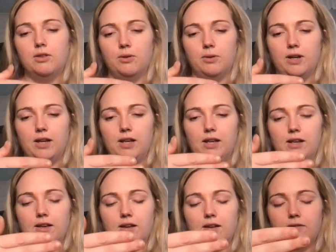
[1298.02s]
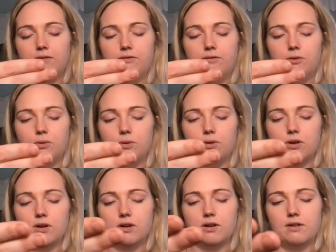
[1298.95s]
3,
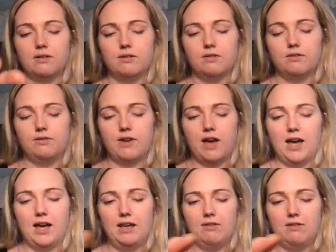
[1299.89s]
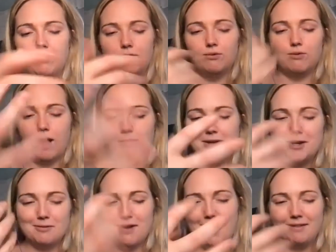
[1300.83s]
4, 5,
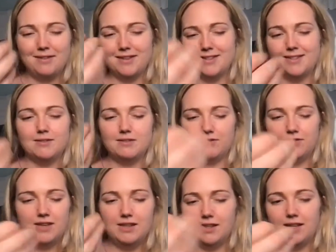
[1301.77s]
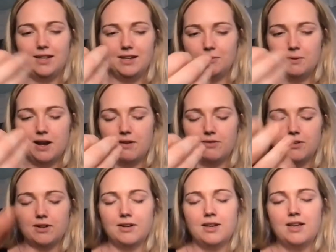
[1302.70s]
wrapping around this feeling,
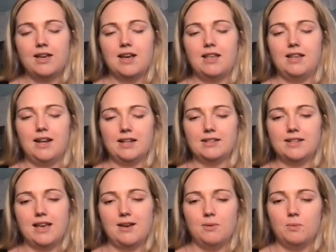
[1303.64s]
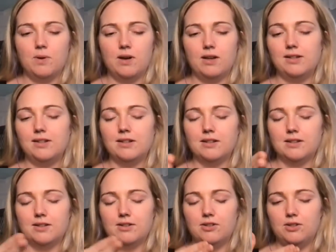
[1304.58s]
whatever. Then exhale 1,
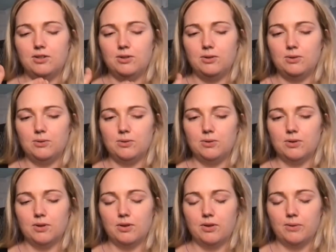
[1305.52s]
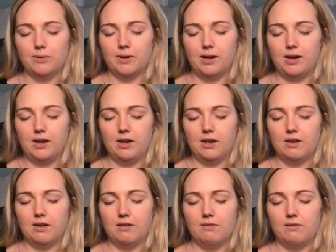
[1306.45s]
2, 3,
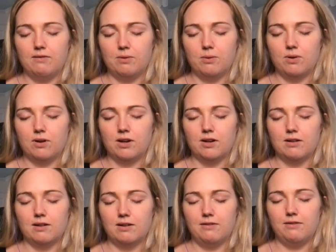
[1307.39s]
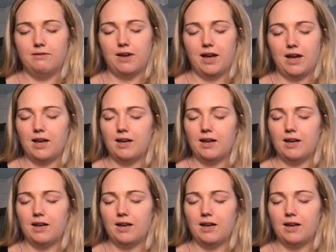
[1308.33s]
4, 5.